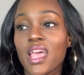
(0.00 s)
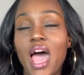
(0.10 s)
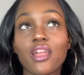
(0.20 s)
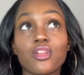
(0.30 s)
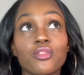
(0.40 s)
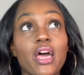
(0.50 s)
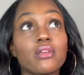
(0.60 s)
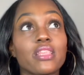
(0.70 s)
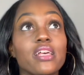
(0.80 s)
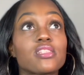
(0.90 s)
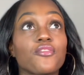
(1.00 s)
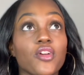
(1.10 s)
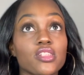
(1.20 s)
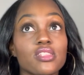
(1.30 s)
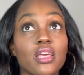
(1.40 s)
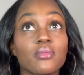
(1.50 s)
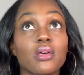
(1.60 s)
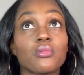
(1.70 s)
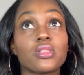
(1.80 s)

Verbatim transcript: I don't know, that that's the first name that we